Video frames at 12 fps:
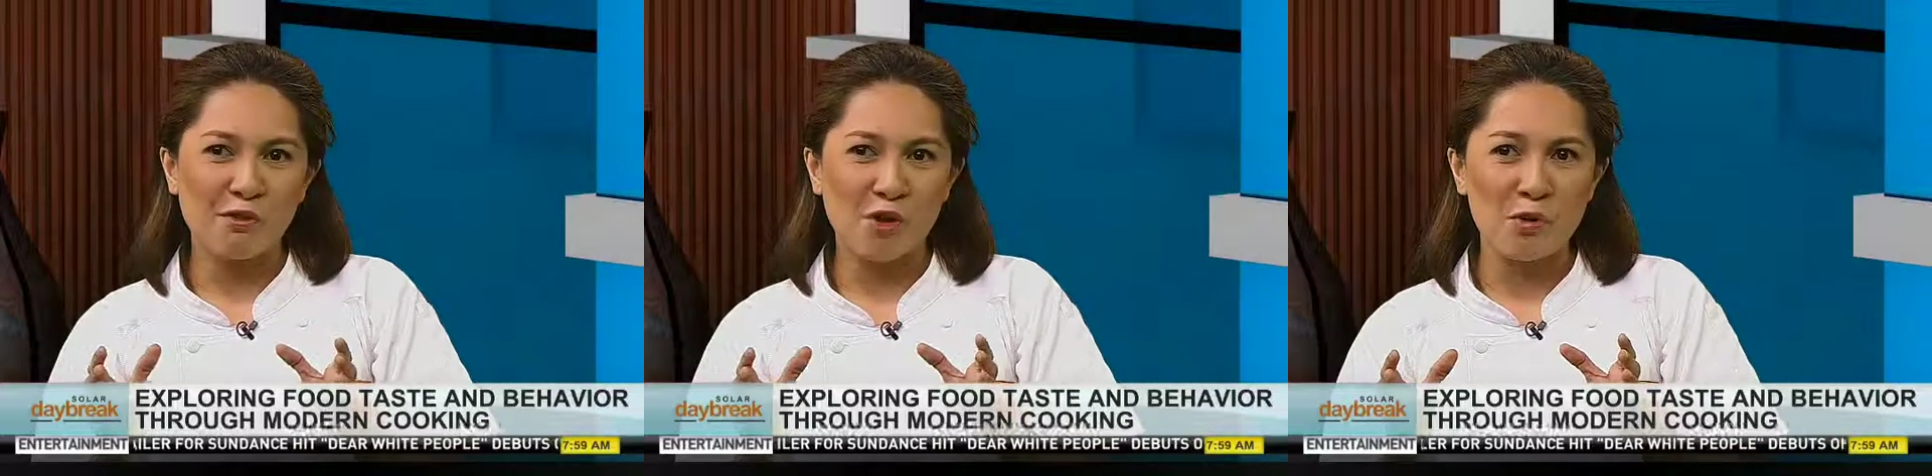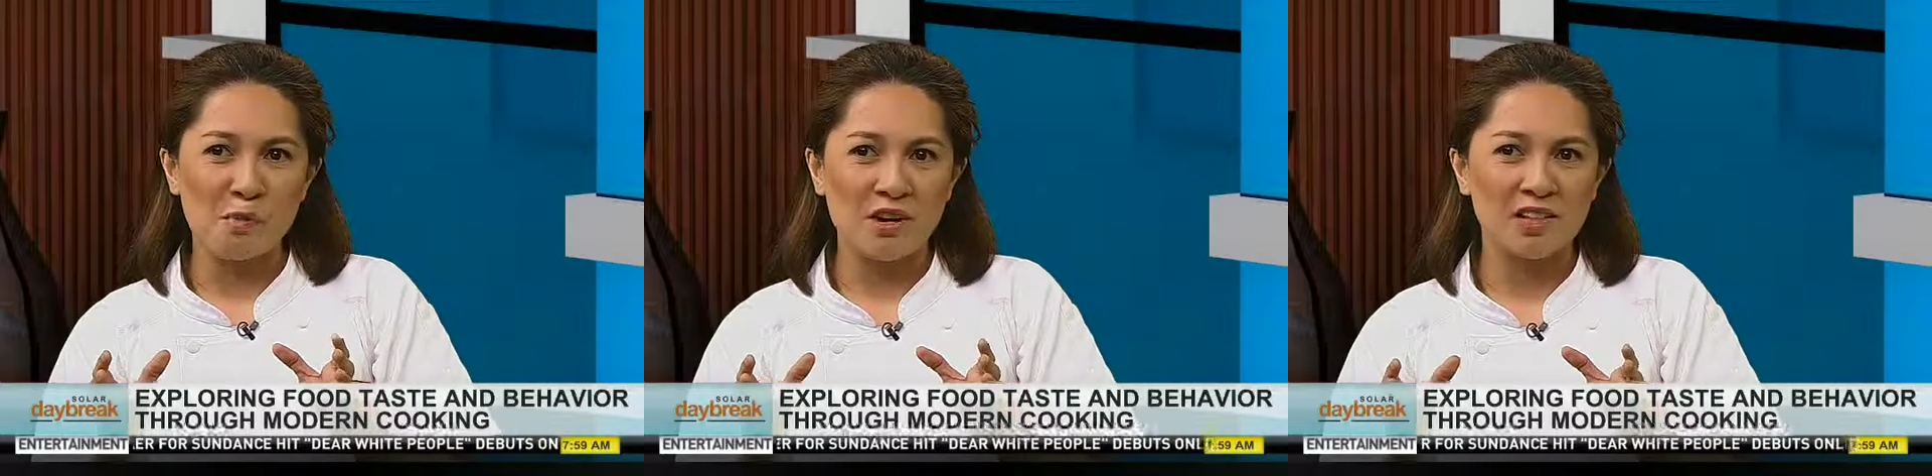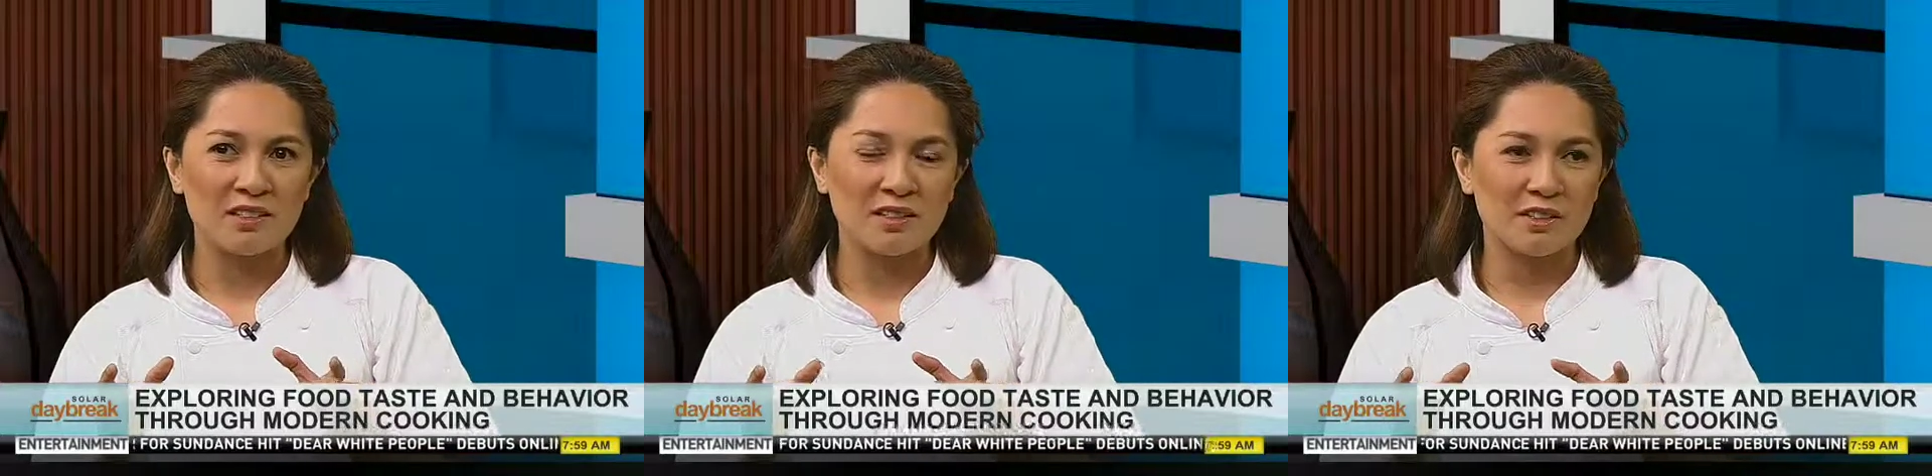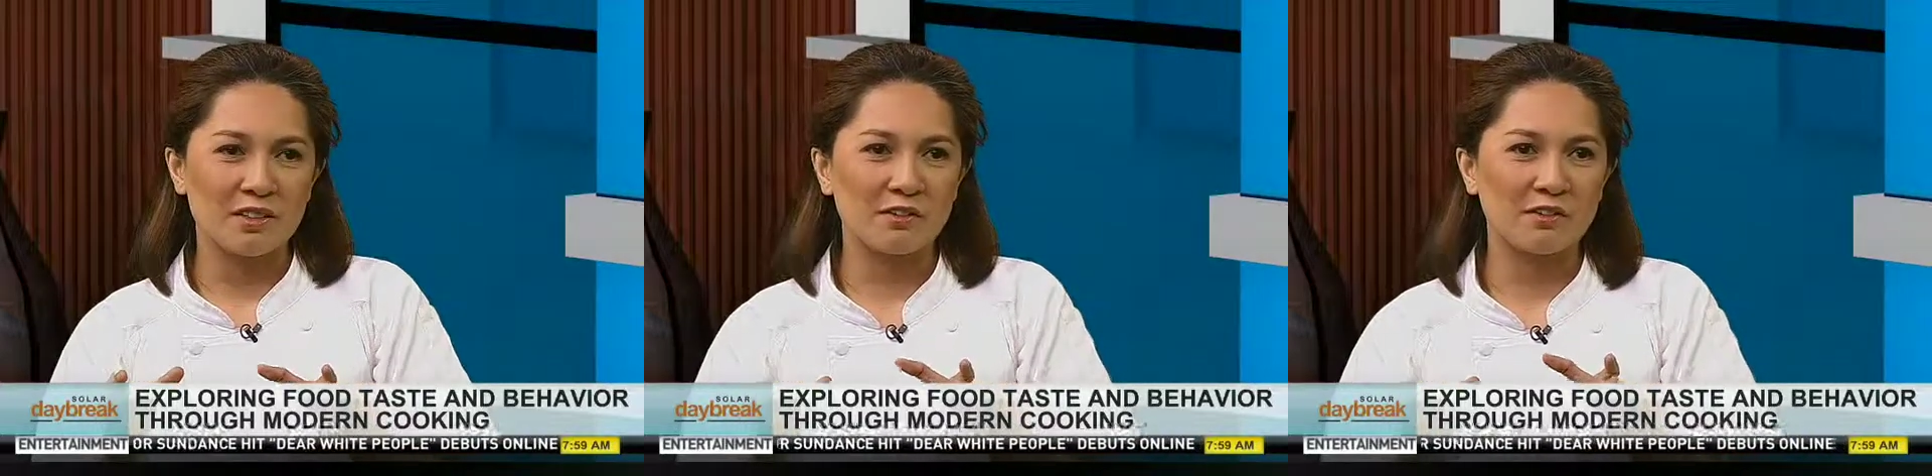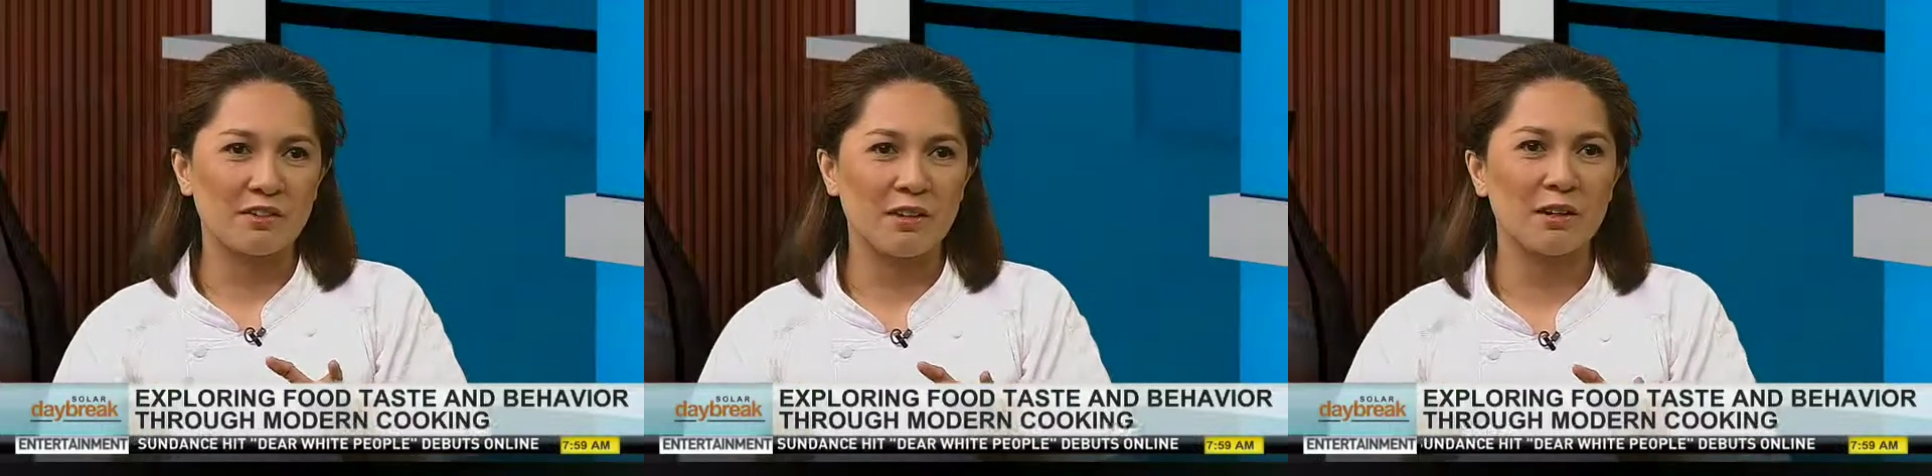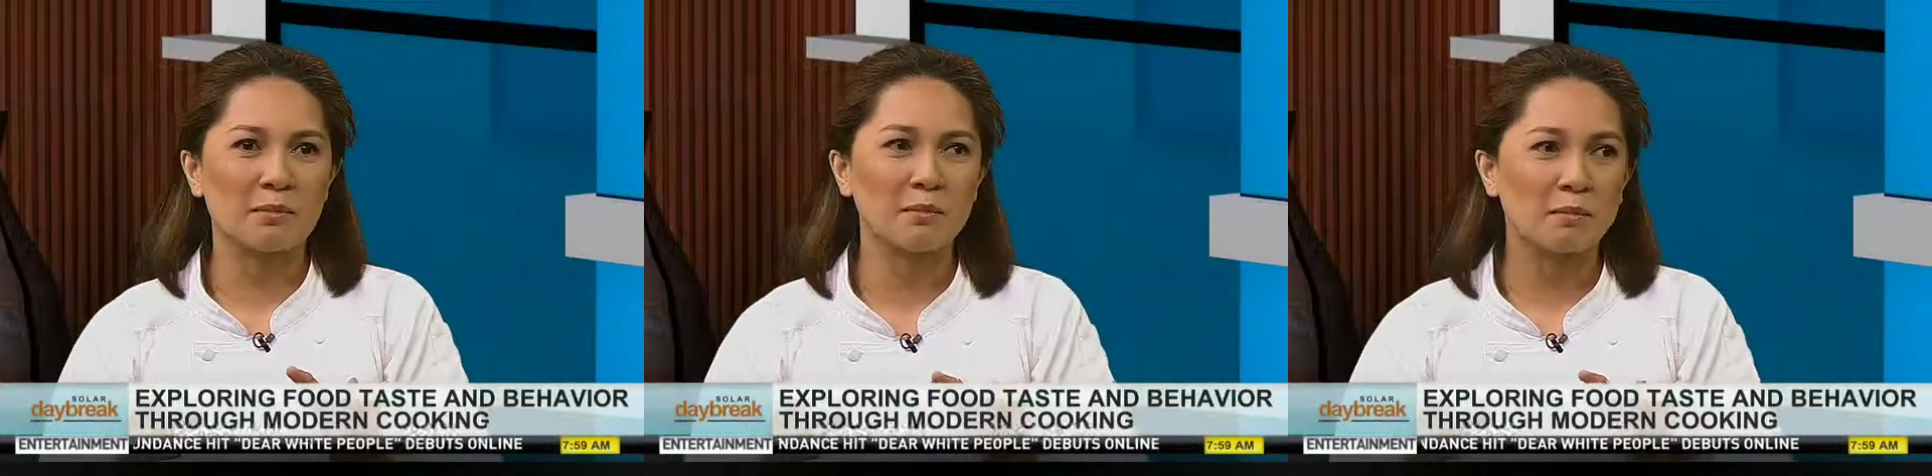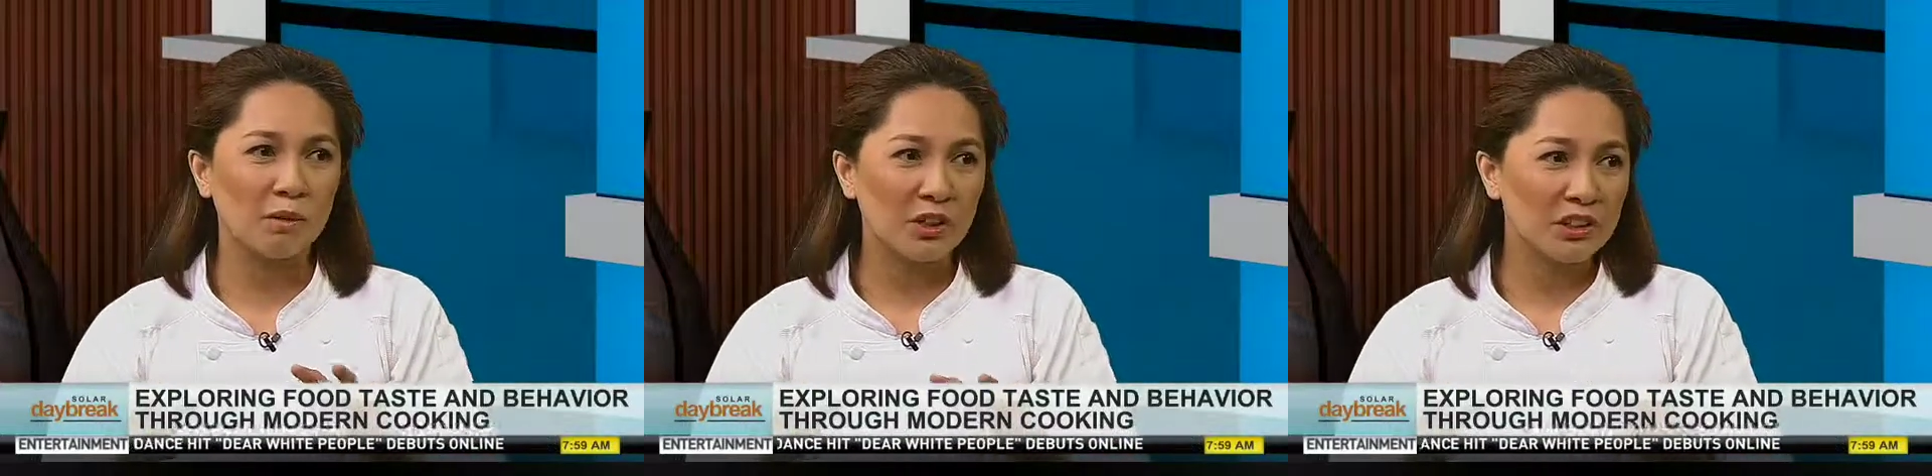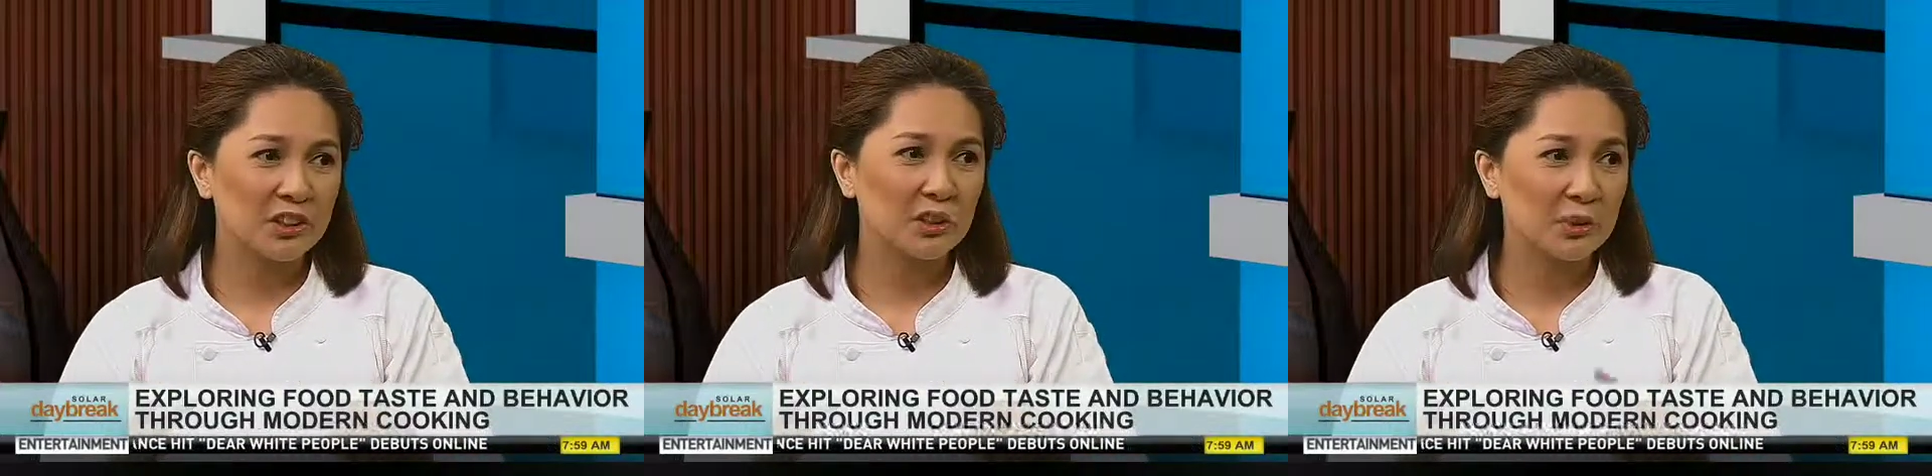4 months of
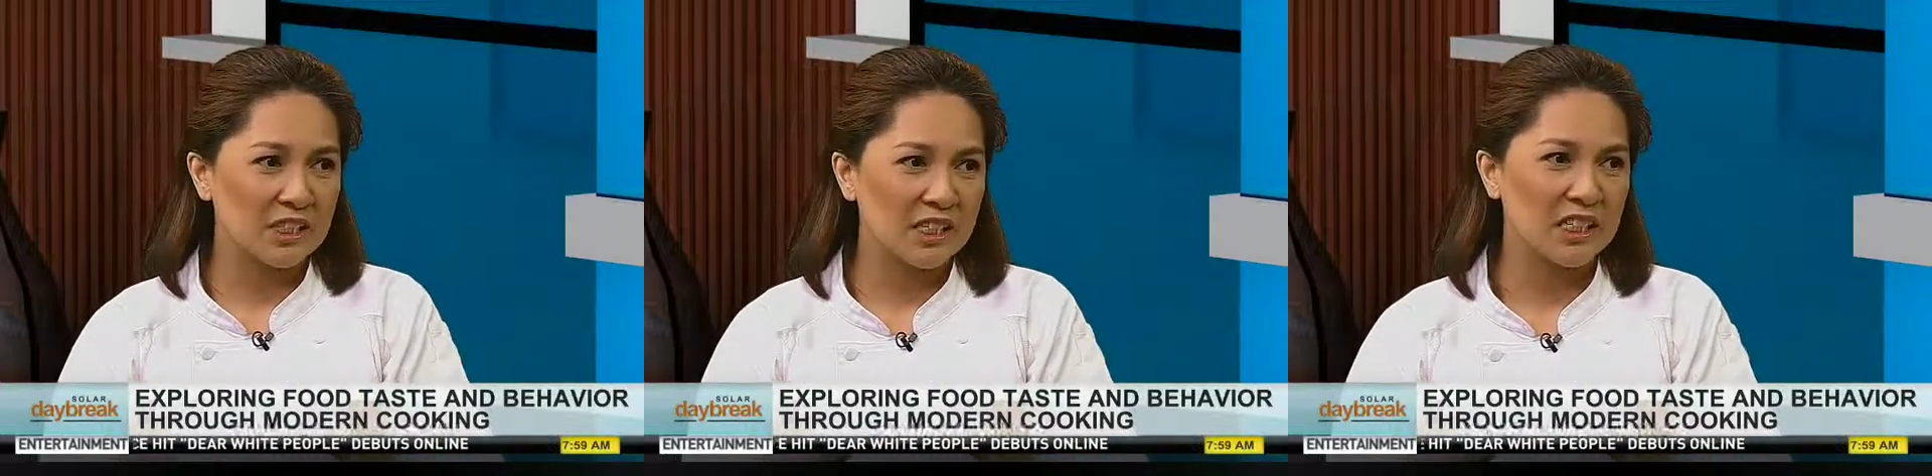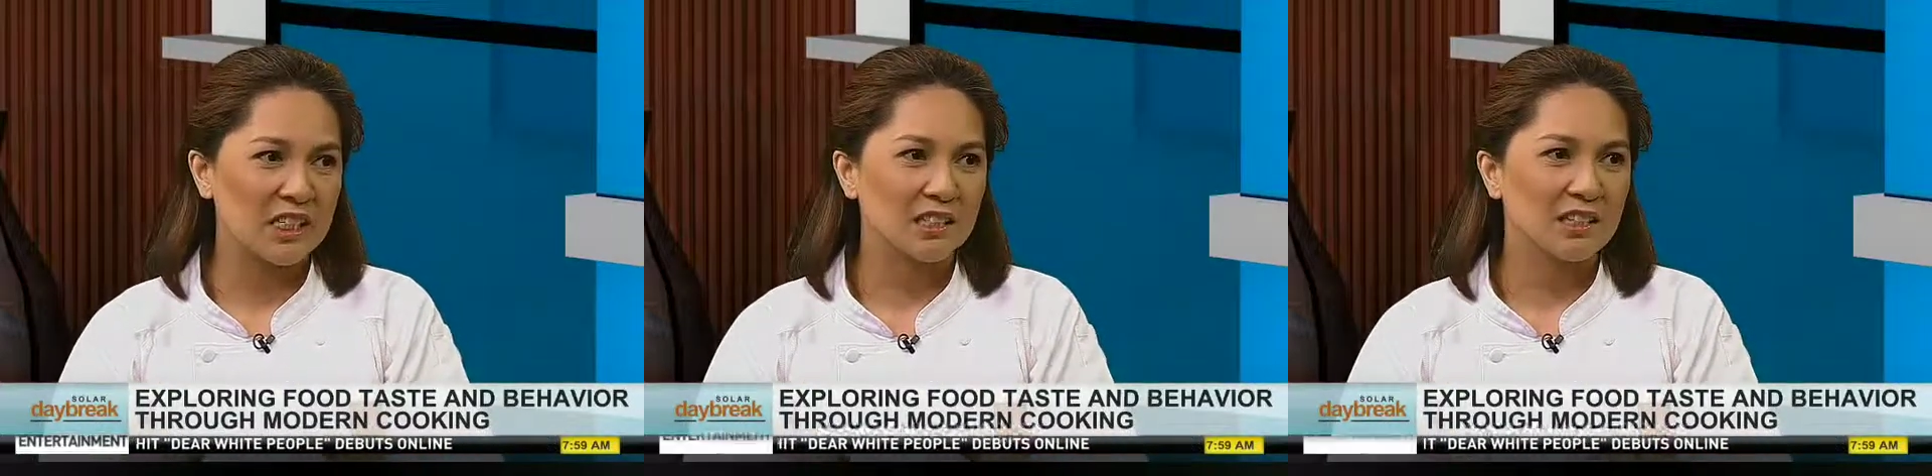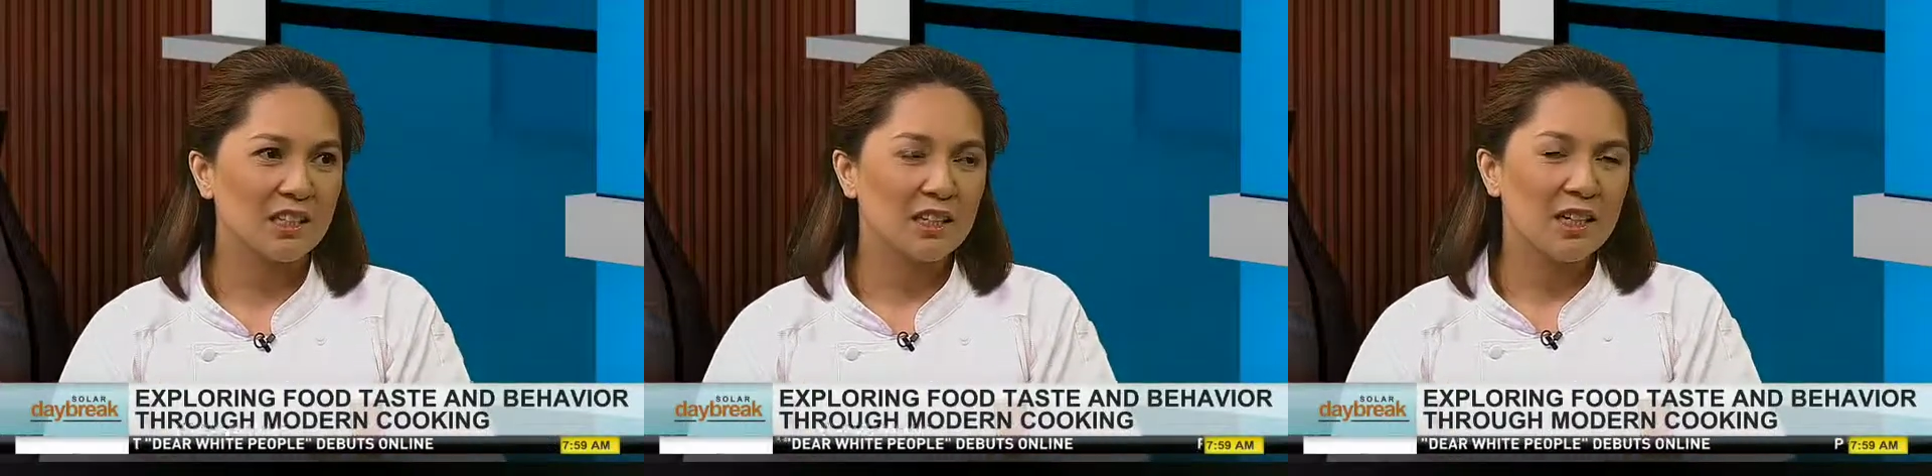modern cuisine.